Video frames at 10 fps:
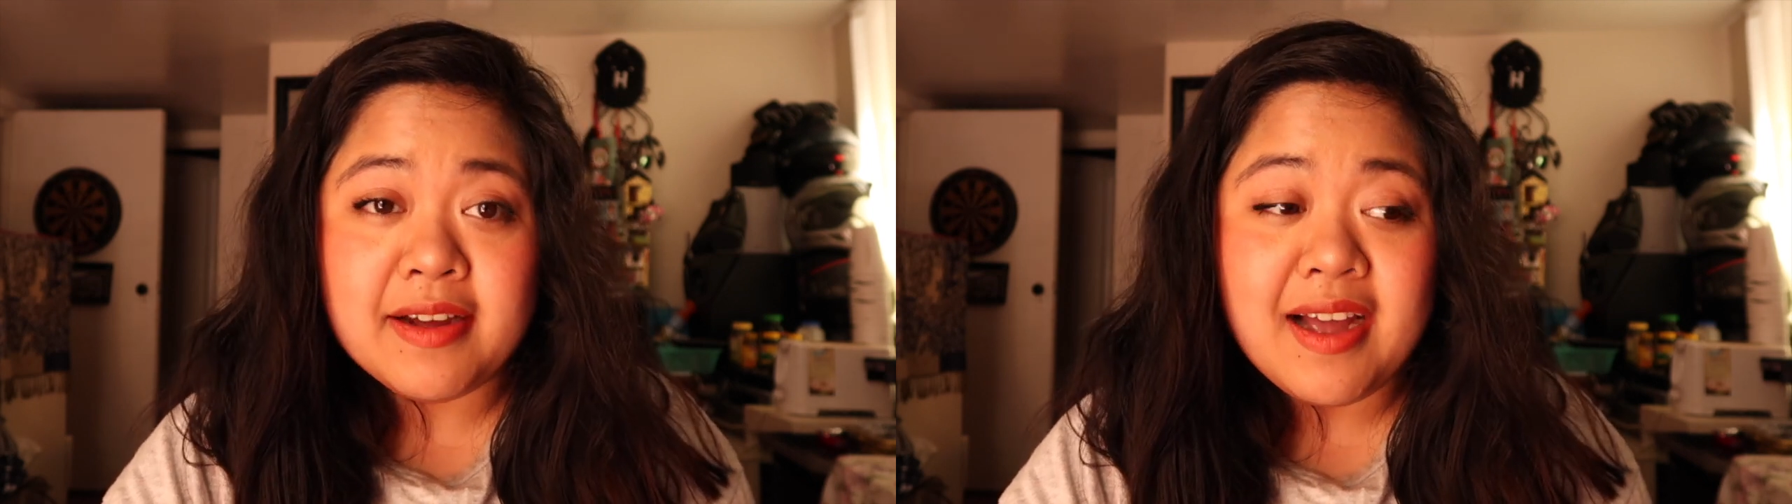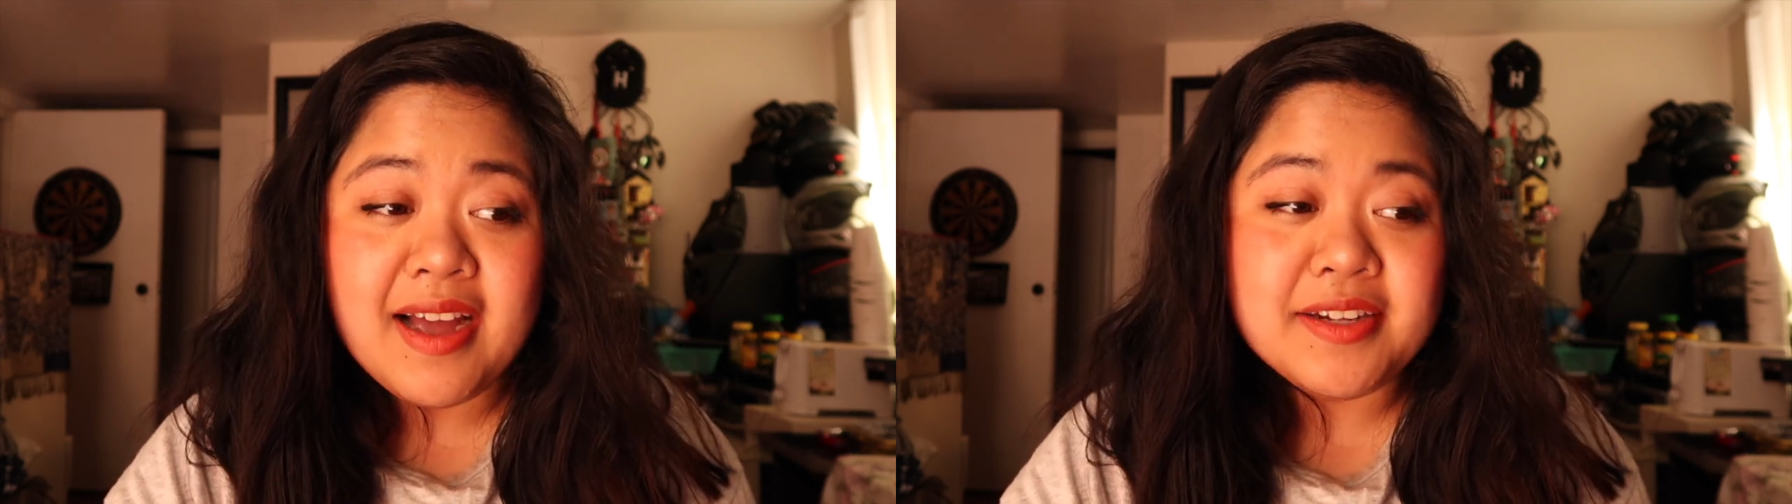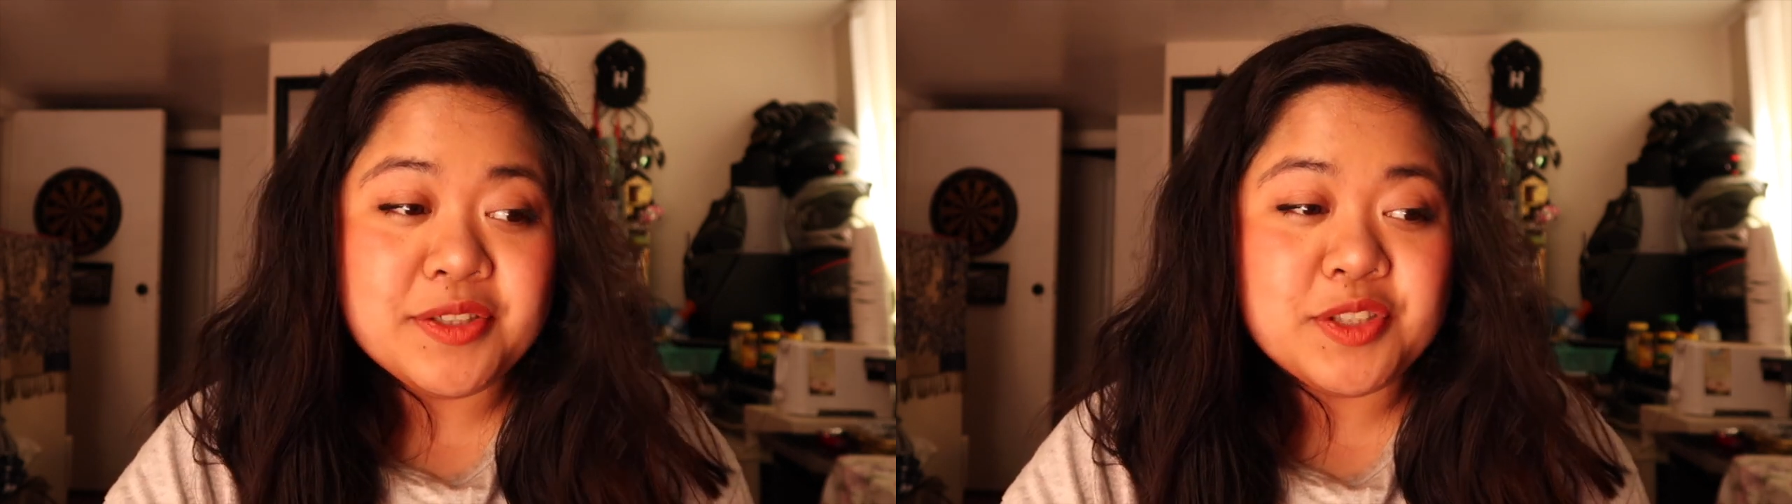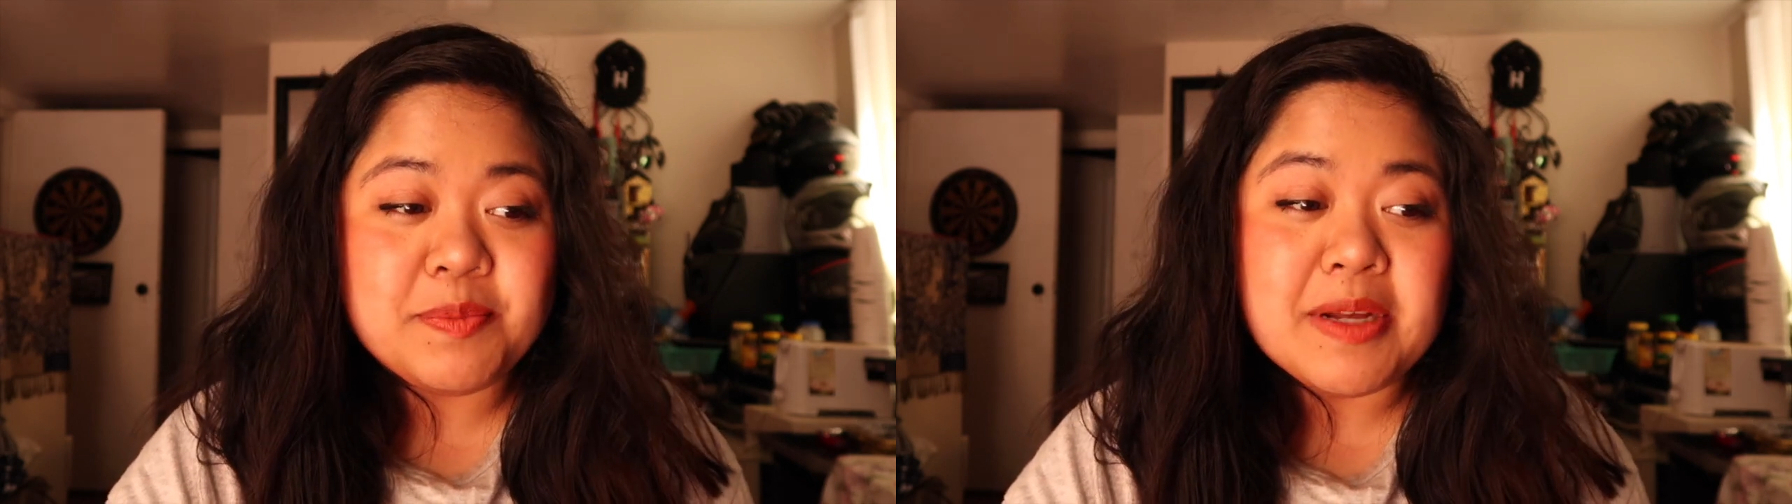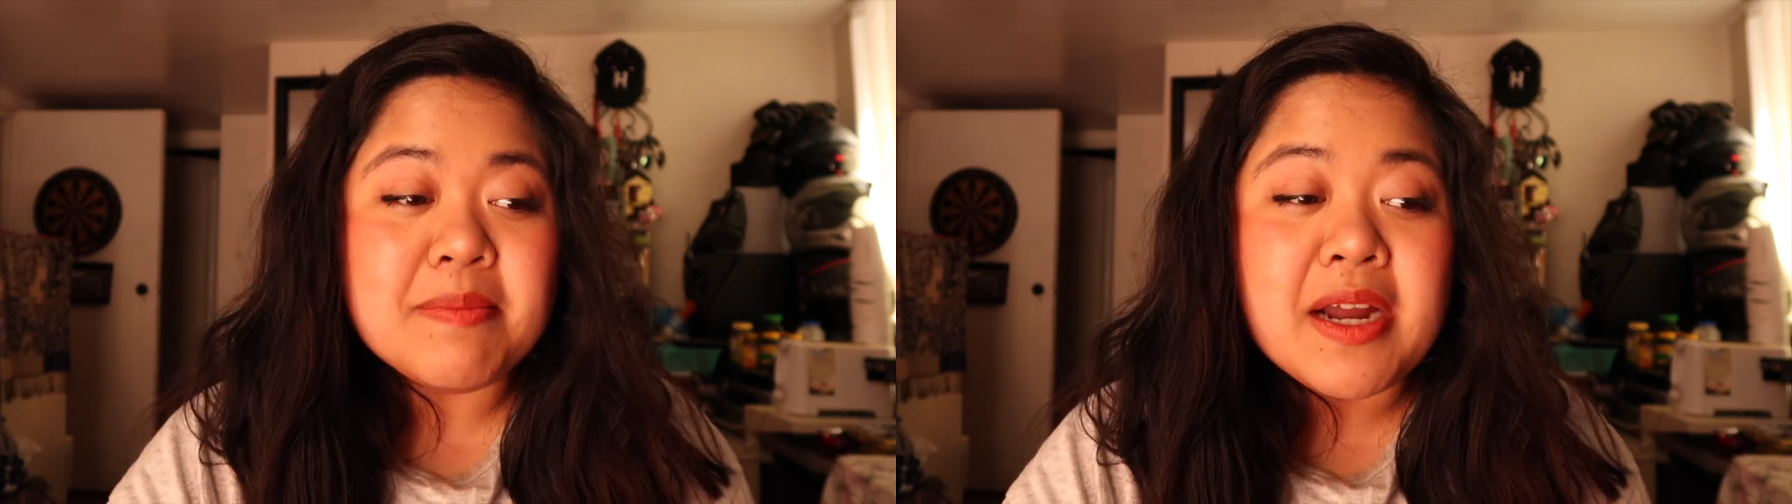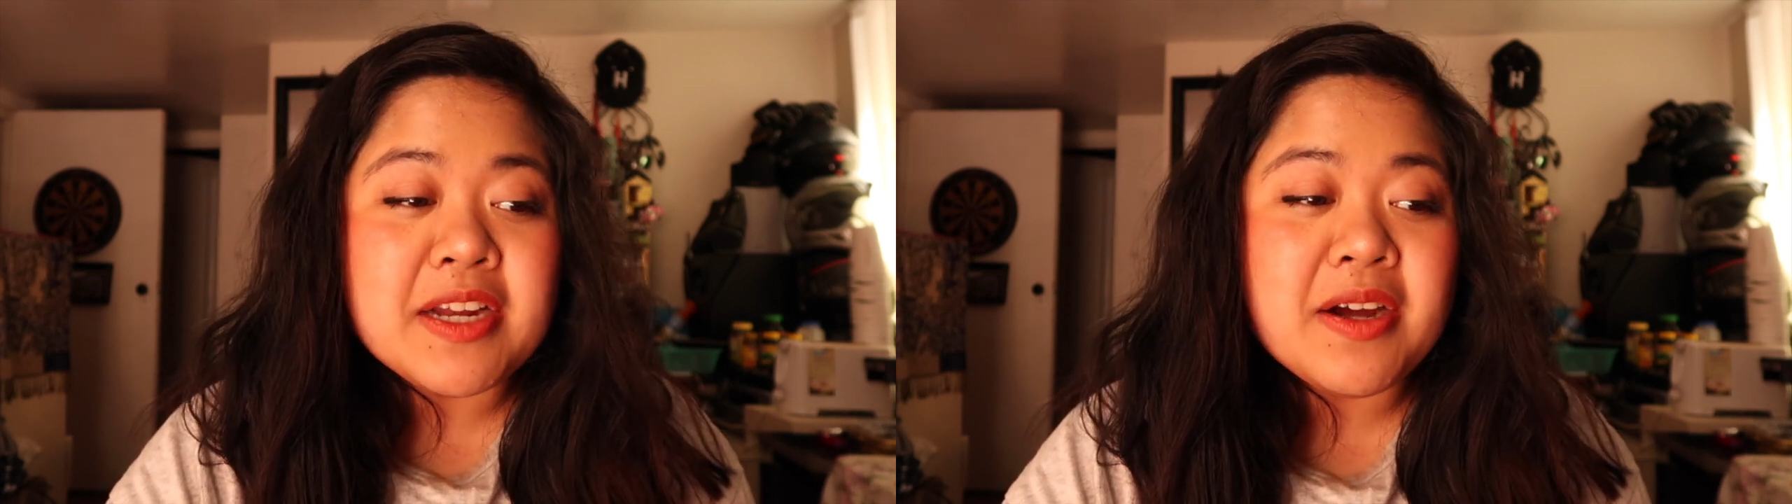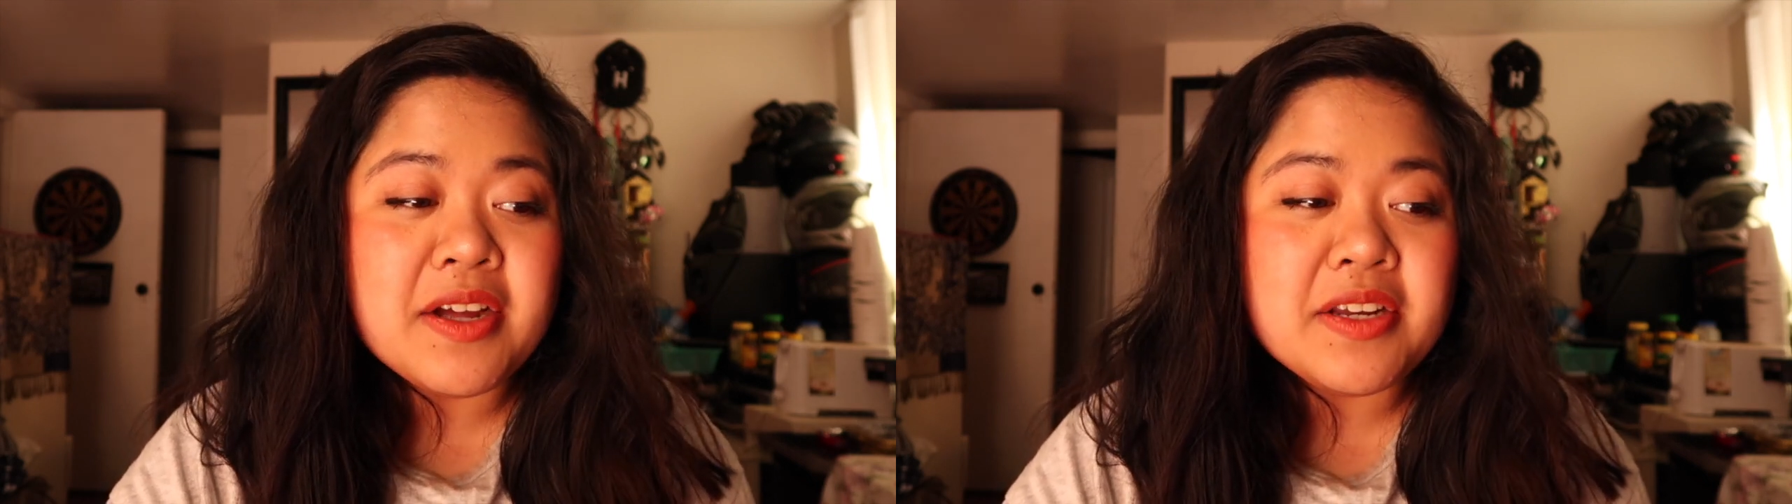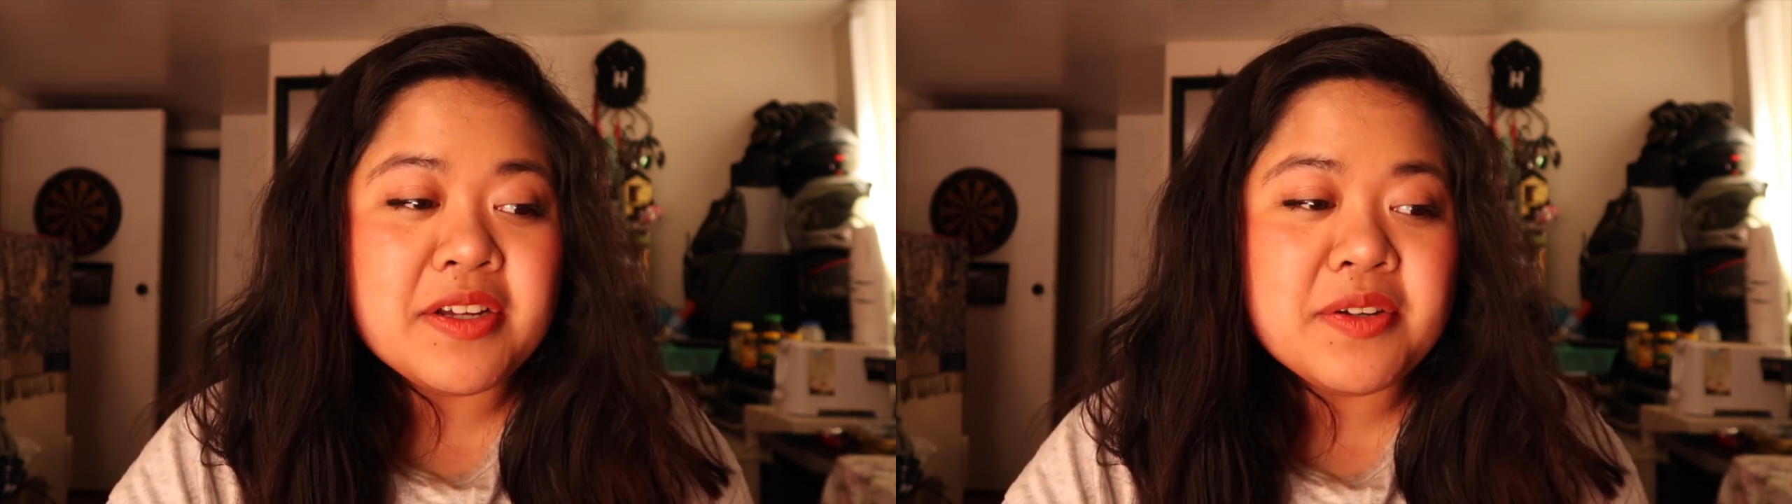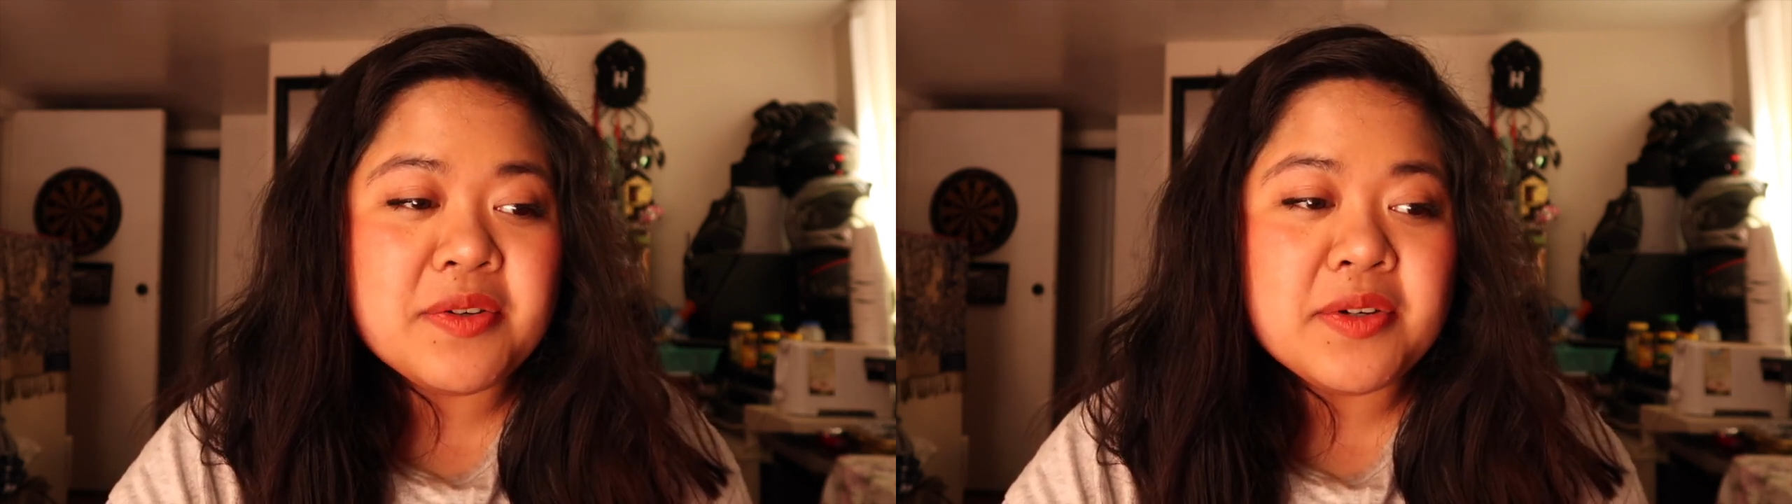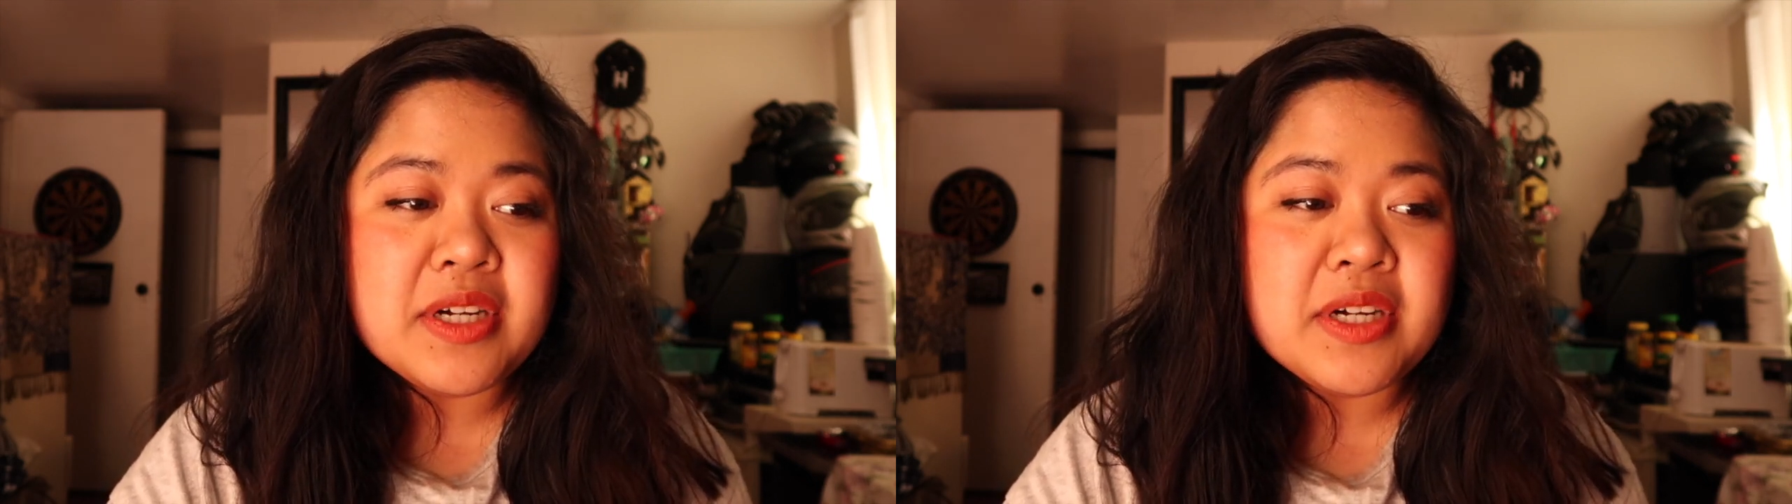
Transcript: a Guy to Spend Money on You.